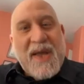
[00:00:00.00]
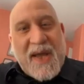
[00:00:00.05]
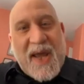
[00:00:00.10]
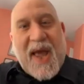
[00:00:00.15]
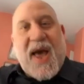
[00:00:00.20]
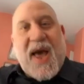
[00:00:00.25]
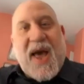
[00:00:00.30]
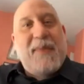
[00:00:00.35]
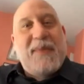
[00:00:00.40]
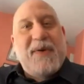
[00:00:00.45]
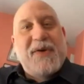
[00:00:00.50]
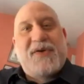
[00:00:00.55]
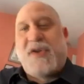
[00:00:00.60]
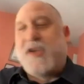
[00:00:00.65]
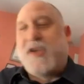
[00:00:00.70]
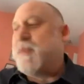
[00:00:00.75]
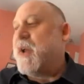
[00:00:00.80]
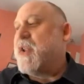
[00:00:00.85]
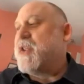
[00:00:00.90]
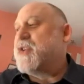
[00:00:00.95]
Cannabis
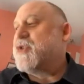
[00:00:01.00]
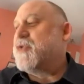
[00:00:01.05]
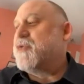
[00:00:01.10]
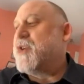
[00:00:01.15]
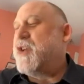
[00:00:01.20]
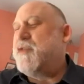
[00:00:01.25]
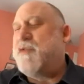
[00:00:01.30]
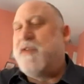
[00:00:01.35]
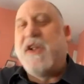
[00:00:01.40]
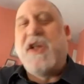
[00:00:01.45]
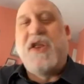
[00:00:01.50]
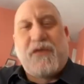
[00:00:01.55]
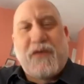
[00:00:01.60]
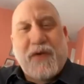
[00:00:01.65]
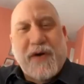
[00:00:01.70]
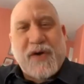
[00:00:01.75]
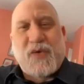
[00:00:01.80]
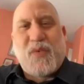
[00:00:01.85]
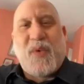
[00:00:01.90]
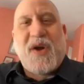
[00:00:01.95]
Dispensary, really the
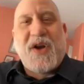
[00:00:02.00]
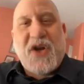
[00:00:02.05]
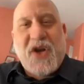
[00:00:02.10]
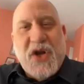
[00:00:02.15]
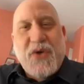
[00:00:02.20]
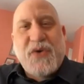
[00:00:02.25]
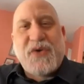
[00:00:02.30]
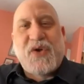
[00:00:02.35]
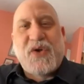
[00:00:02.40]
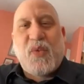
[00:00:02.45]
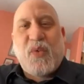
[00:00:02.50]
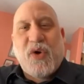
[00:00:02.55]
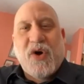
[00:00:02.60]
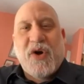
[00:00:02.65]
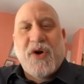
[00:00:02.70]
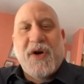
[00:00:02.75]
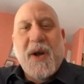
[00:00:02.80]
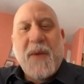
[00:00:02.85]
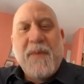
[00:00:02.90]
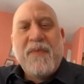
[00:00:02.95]
first one to use the
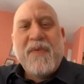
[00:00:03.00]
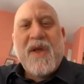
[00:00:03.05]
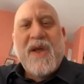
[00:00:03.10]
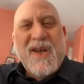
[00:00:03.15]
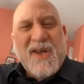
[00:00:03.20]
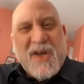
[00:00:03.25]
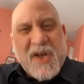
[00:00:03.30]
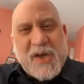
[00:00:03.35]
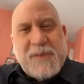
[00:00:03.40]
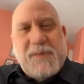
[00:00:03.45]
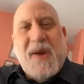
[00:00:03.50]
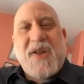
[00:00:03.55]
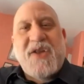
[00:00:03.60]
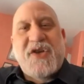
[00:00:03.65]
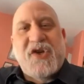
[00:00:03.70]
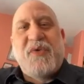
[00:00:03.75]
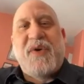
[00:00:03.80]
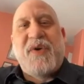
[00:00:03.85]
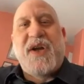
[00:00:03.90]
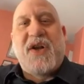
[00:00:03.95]
word
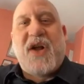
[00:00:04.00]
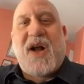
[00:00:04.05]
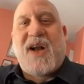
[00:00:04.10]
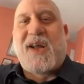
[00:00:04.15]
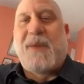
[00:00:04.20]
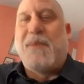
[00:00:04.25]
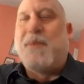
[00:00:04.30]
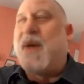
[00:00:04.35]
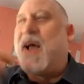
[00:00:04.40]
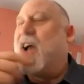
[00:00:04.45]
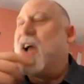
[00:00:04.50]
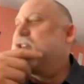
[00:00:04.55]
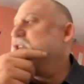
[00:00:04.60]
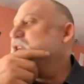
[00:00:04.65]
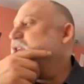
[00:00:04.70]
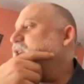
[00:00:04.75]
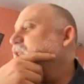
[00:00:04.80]
dispensary and not compassion